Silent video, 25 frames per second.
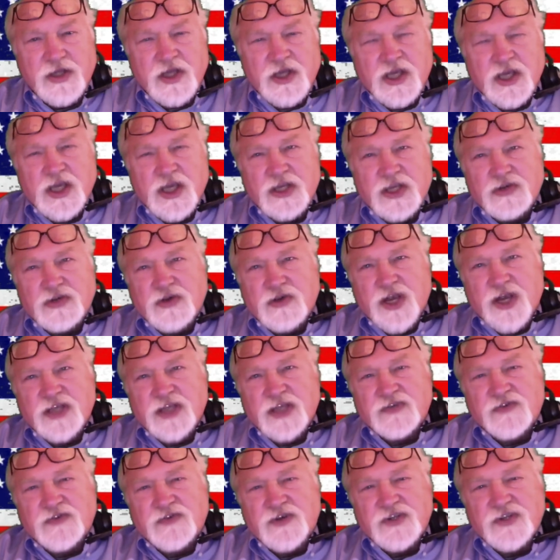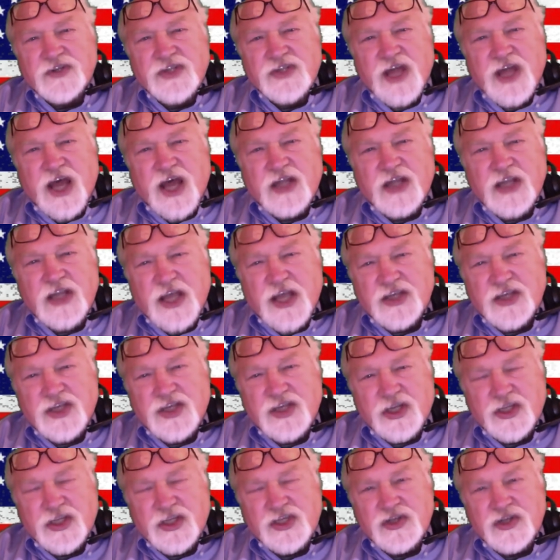and transfers
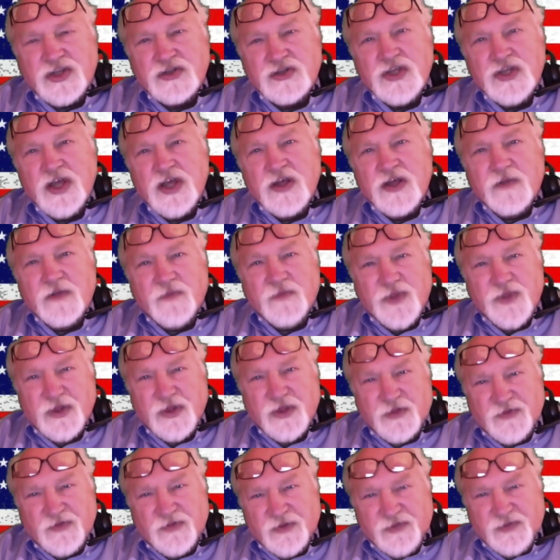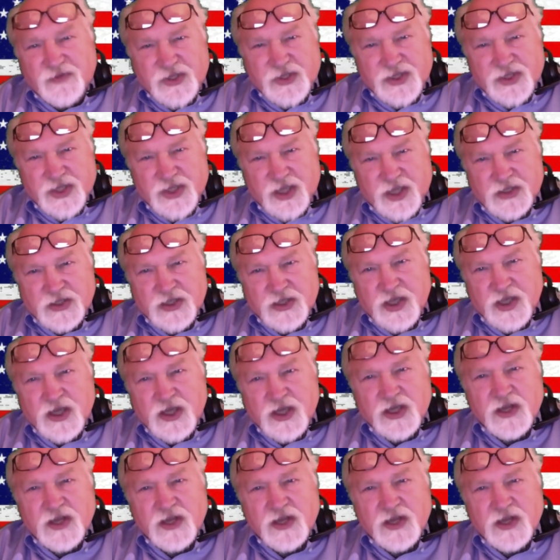non-national issues to the 50 states,